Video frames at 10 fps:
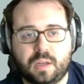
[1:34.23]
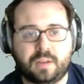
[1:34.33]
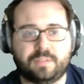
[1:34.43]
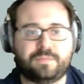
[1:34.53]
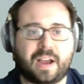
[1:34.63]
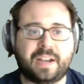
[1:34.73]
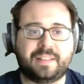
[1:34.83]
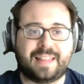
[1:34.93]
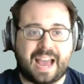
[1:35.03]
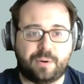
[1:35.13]
find
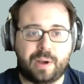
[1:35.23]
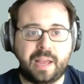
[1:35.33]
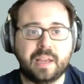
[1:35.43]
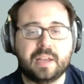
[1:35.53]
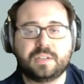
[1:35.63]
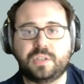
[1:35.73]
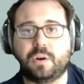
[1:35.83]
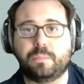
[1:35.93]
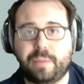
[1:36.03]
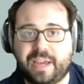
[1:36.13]
it that way.
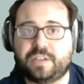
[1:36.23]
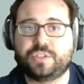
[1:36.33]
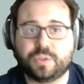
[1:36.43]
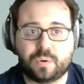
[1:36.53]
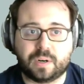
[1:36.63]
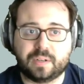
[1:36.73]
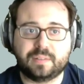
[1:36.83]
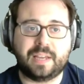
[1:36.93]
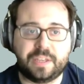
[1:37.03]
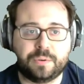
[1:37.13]
So make sure
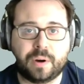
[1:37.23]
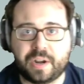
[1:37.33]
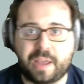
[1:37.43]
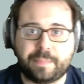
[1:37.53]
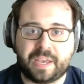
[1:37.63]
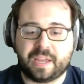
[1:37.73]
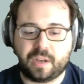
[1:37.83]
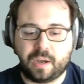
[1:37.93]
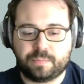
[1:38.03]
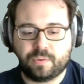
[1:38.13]
that you are naming it
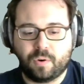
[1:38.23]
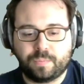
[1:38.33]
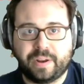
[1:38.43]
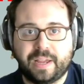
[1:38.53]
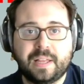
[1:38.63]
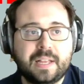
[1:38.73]
appropriate.